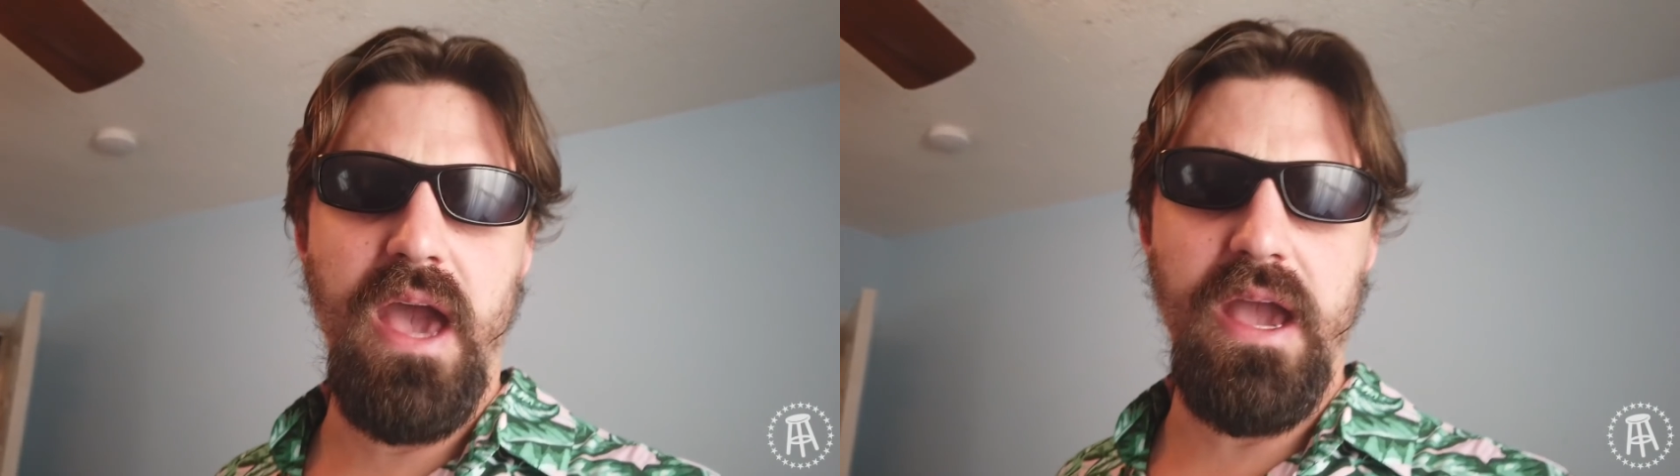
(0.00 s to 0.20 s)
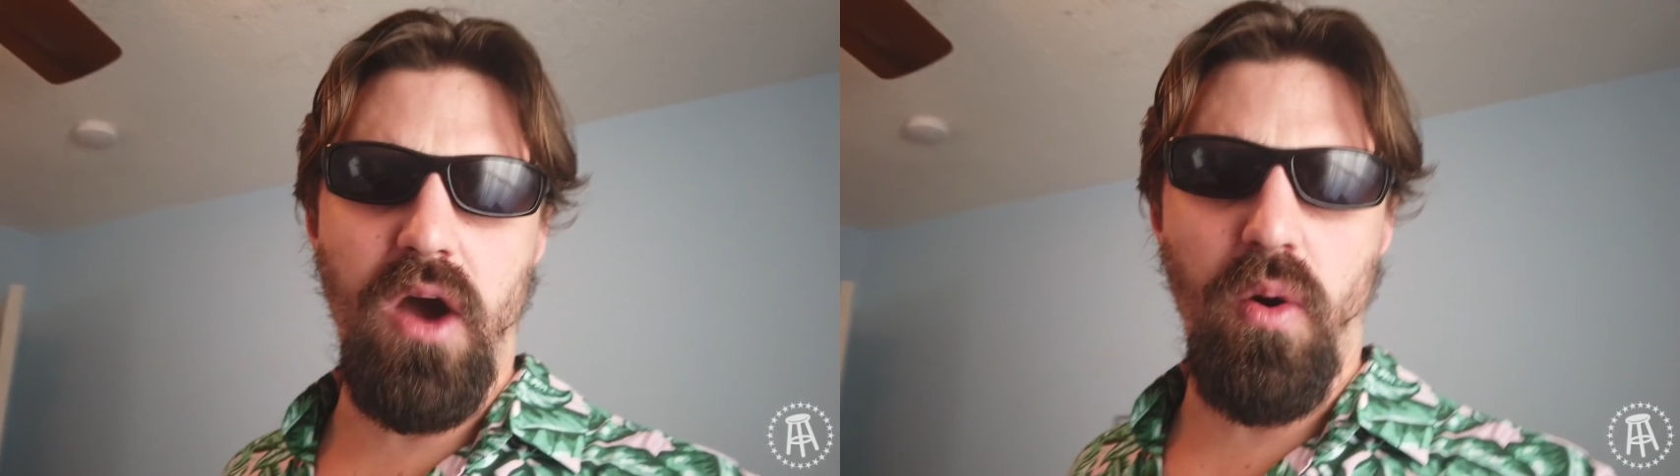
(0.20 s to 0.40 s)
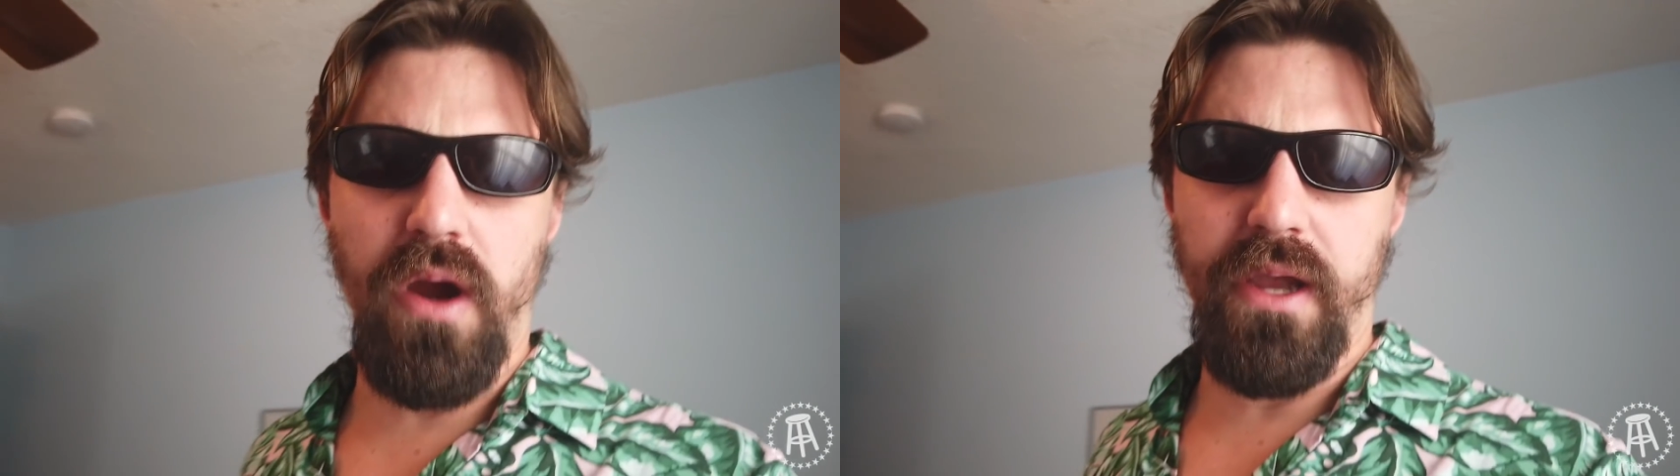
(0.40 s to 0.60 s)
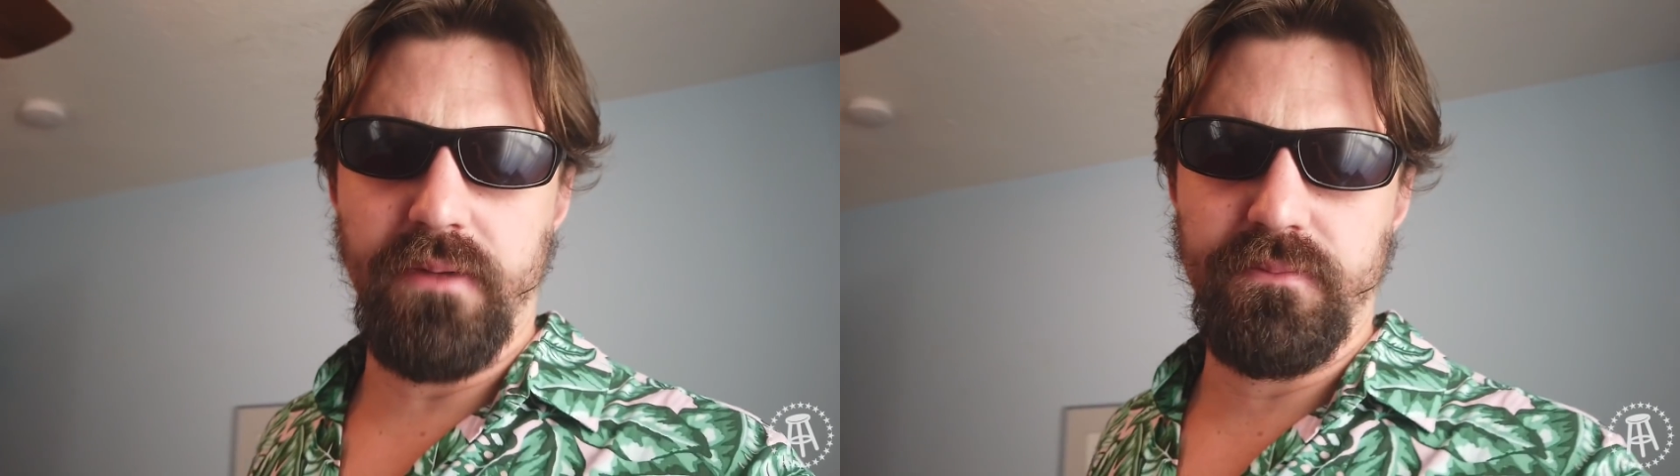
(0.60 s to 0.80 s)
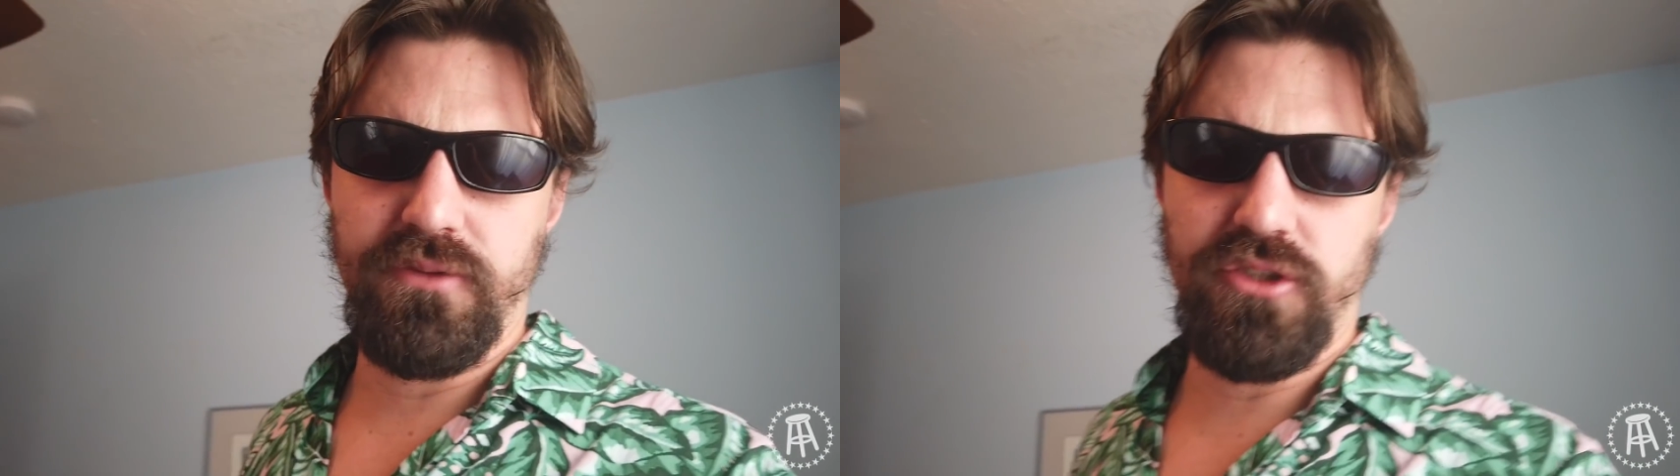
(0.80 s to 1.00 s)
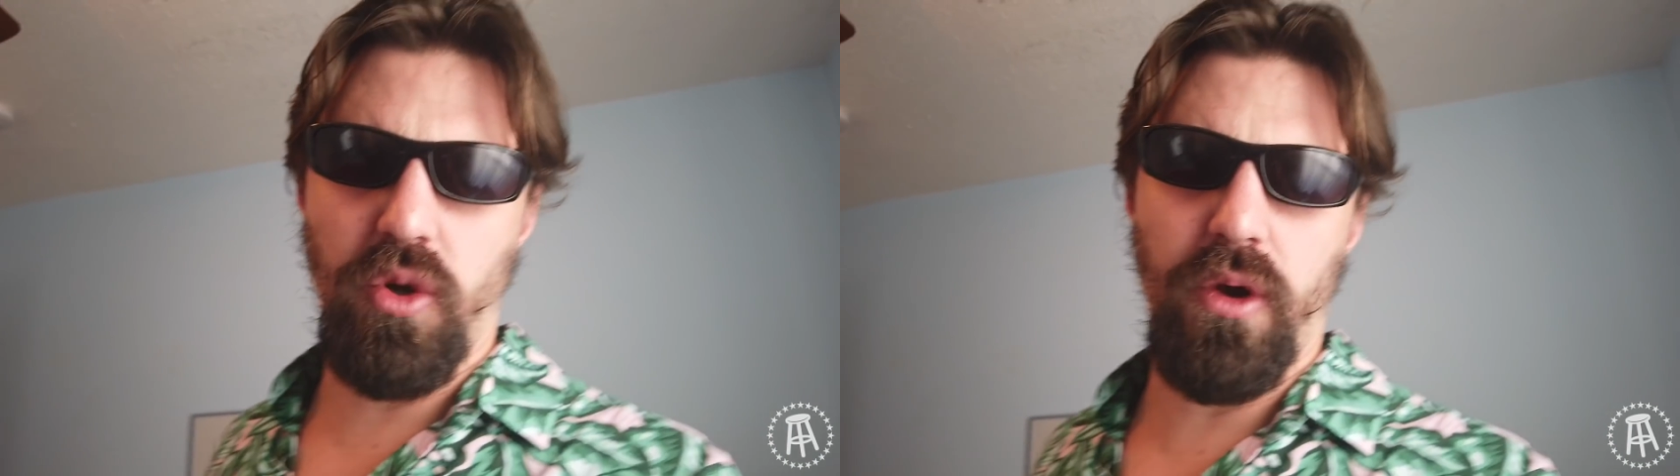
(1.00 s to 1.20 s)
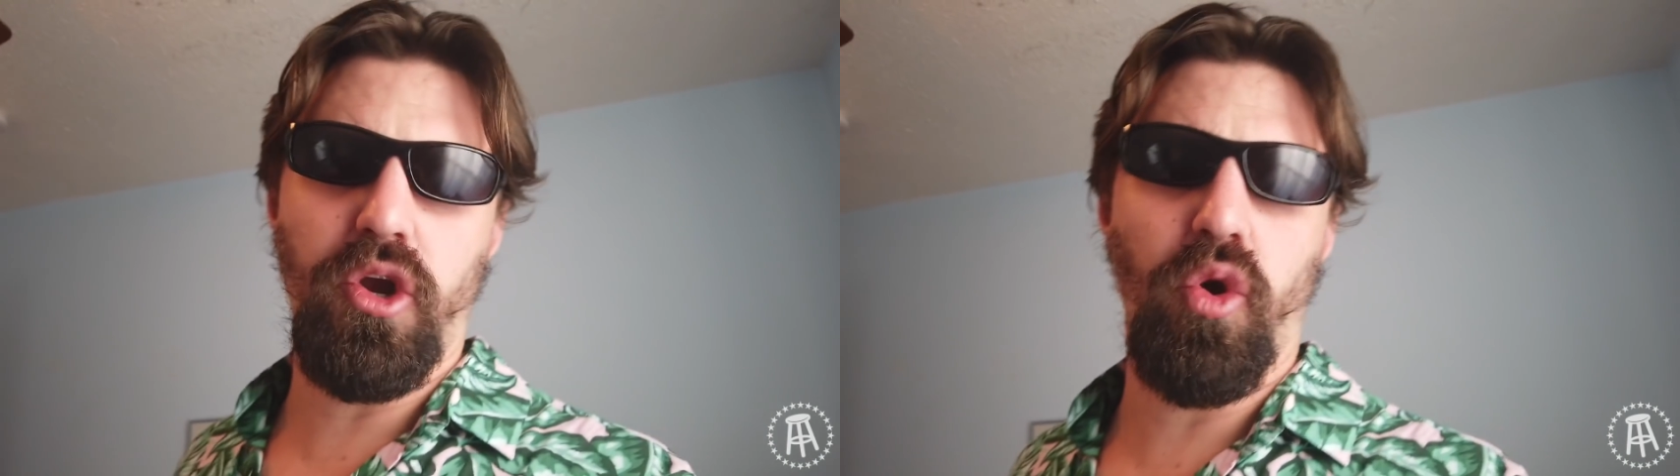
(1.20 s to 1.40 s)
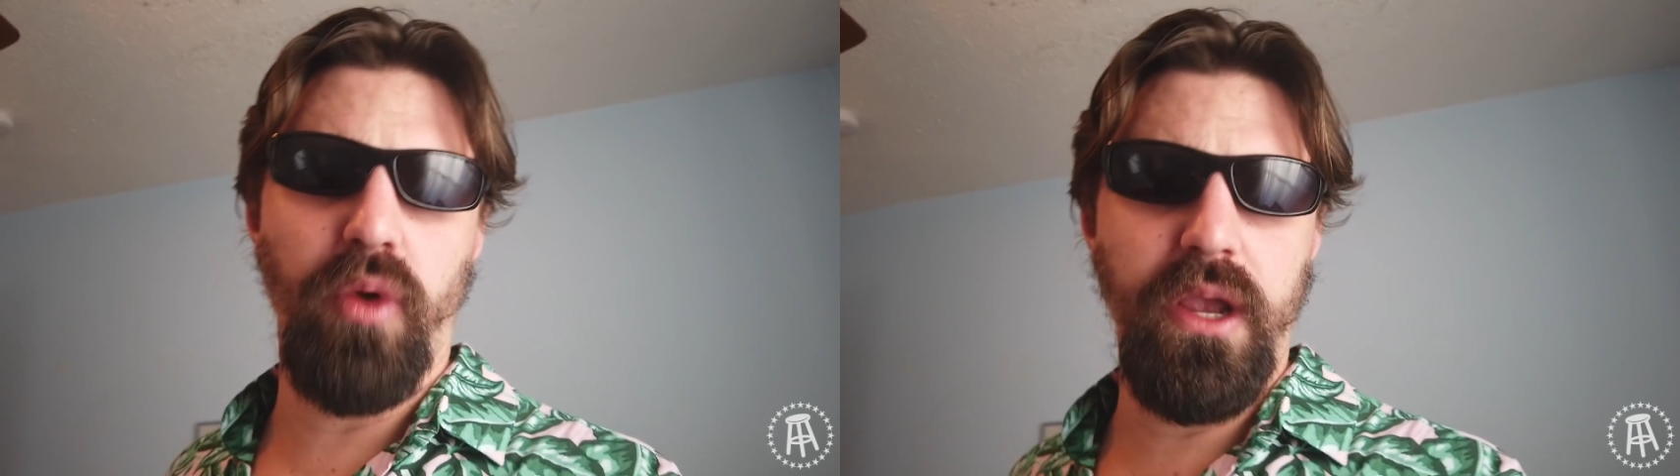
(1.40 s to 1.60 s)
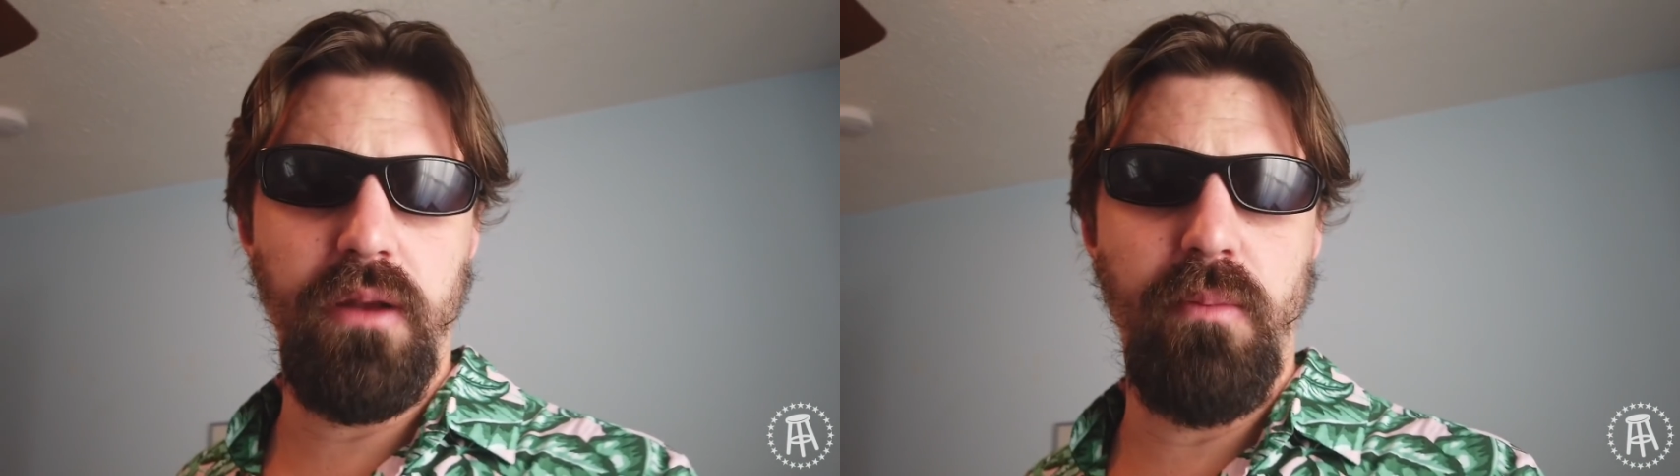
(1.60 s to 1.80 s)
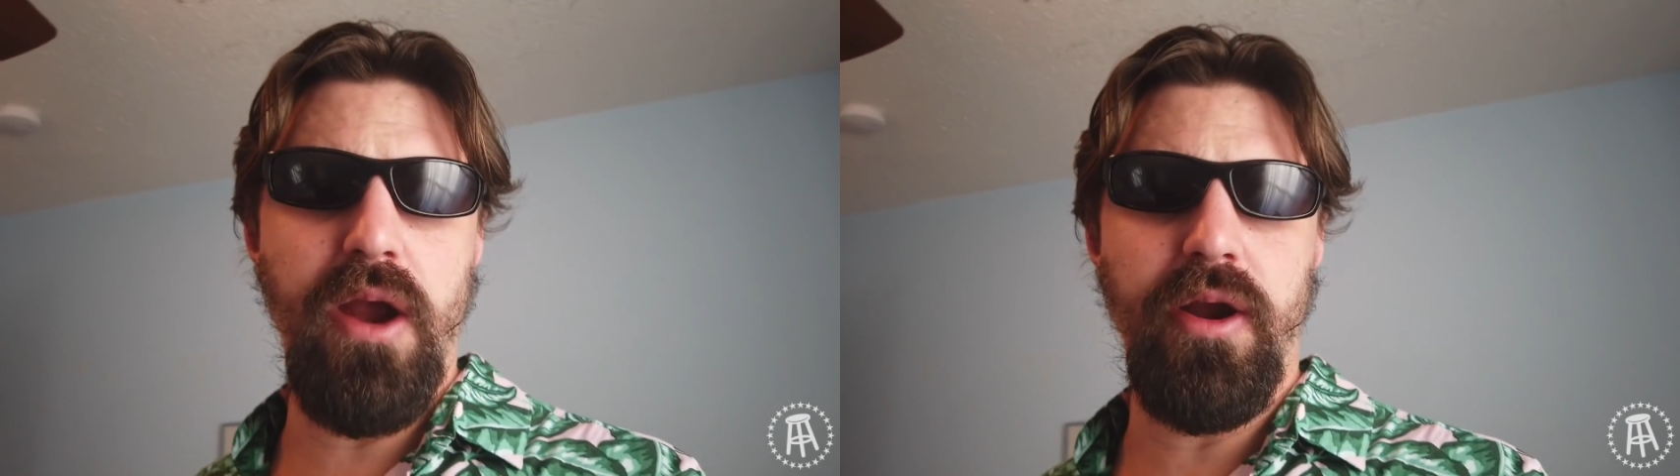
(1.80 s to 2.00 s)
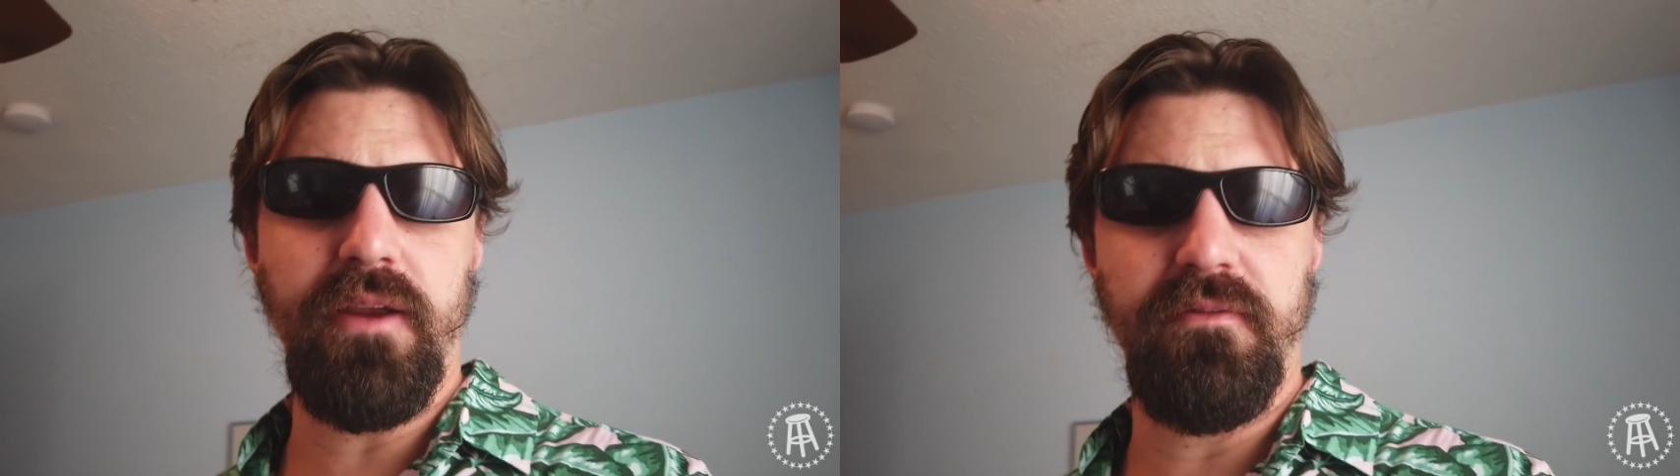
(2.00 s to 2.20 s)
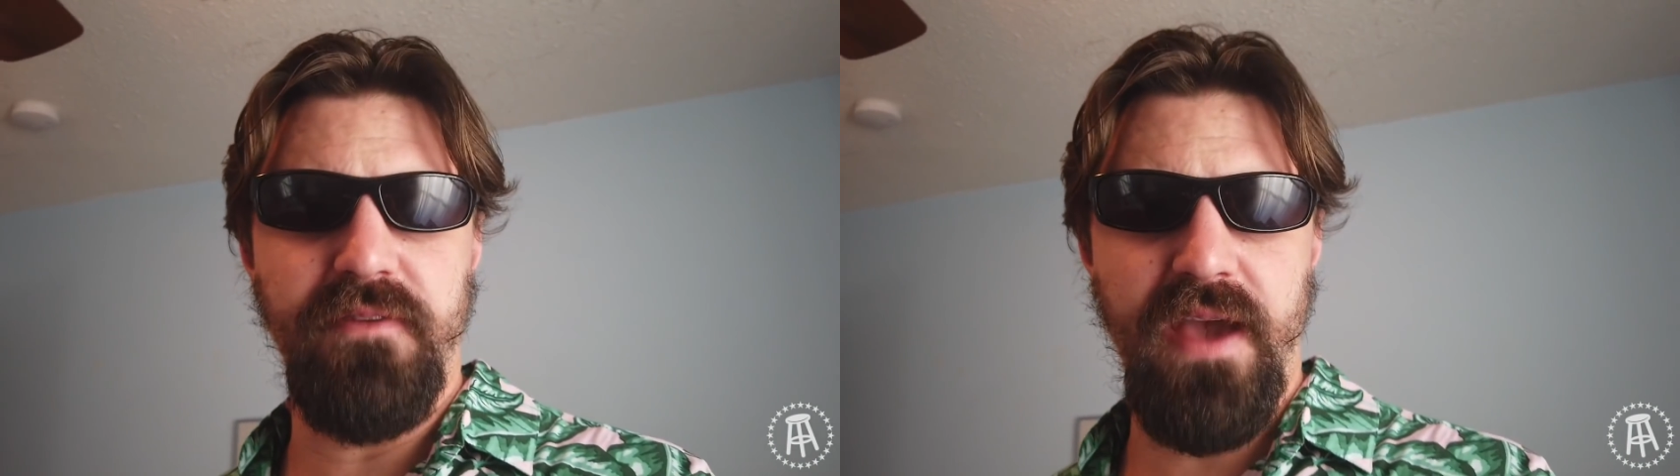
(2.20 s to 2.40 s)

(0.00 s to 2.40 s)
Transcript: Hey, how are you? So, a Korean American